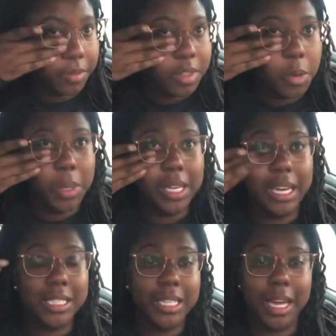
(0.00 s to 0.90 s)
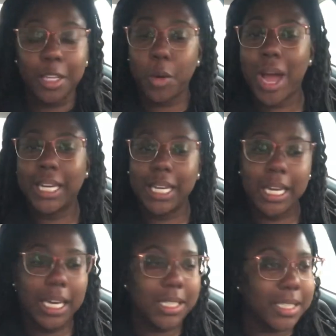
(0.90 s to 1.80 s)
We could get together, go out to
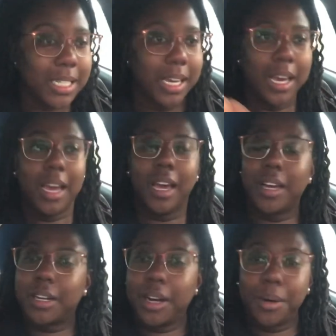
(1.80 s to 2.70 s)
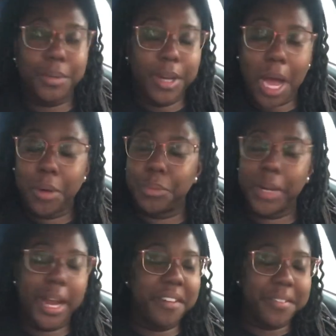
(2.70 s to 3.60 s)
eat, go, you know,
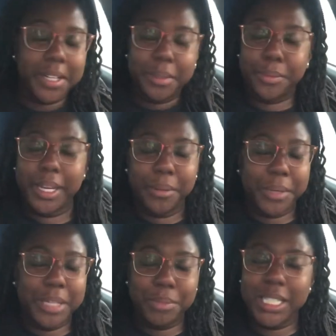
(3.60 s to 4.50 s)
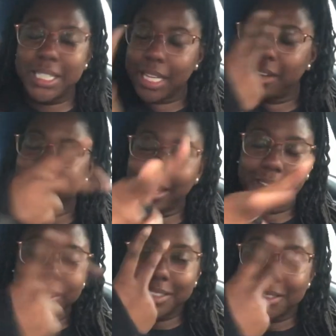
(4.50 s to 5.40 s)
whatever. We we we still here.